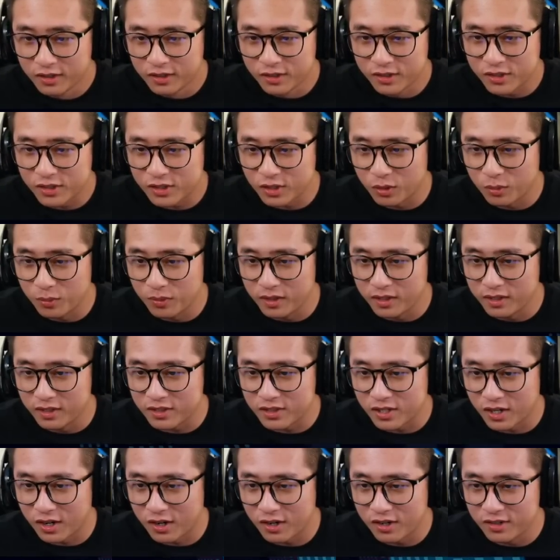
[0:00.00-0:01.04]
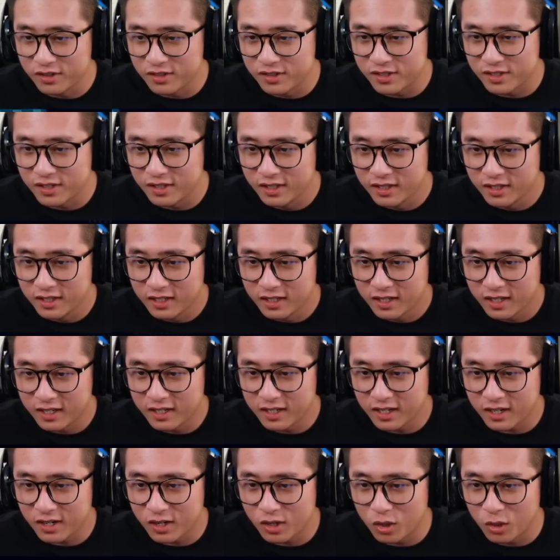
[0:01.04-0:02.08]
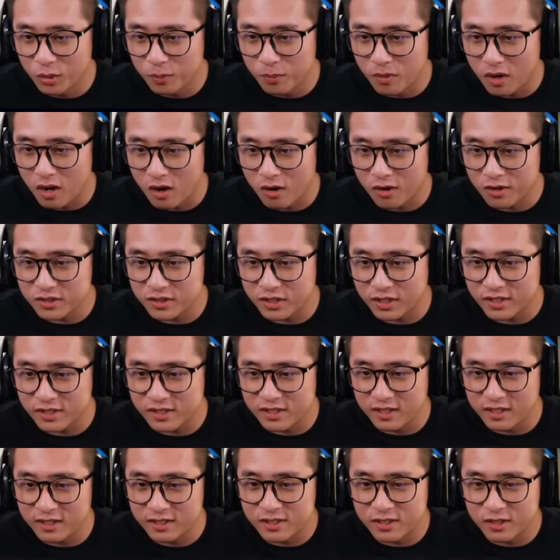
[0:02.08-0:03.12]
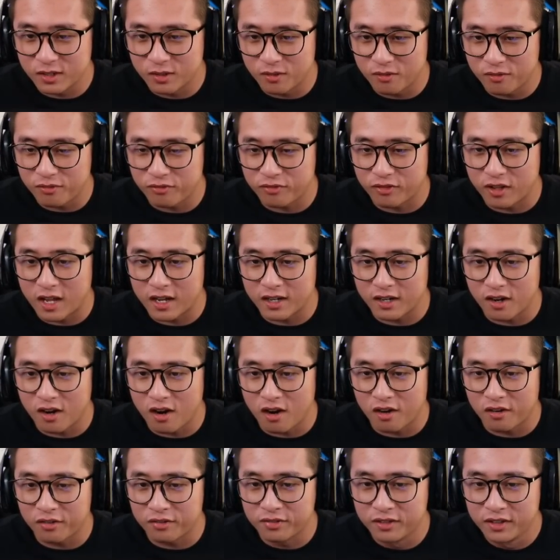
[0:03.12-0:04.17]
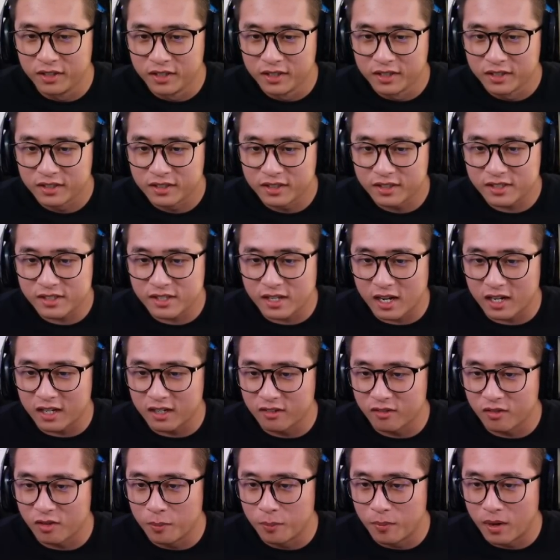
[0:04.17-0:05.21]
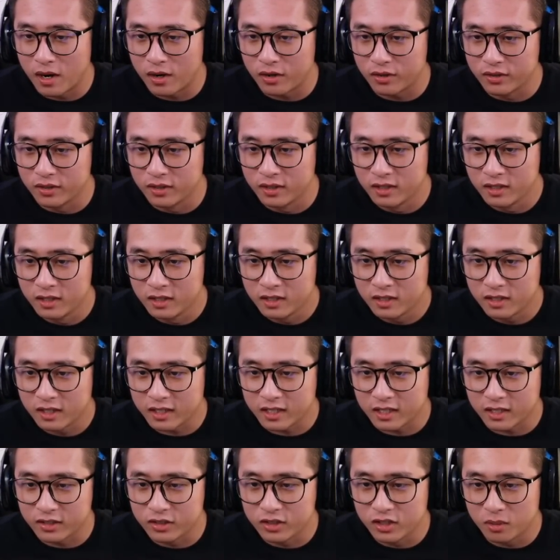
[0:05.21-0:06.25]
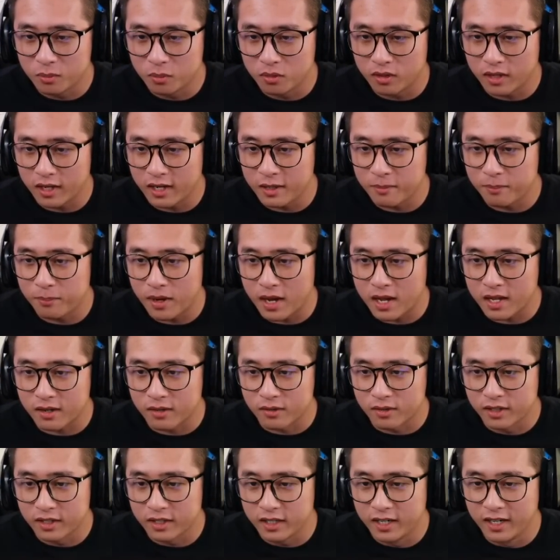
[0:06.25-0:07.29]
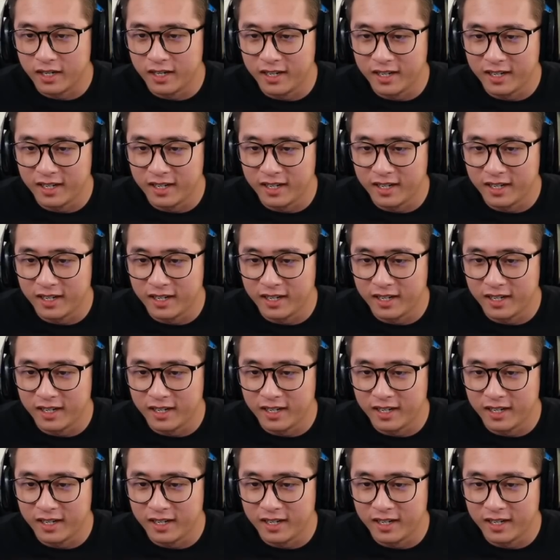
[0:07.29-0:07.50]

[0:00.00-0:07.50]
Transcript: there's so many turns. And I hope our Teslas don't fly off the side of a mountain like a double A battery.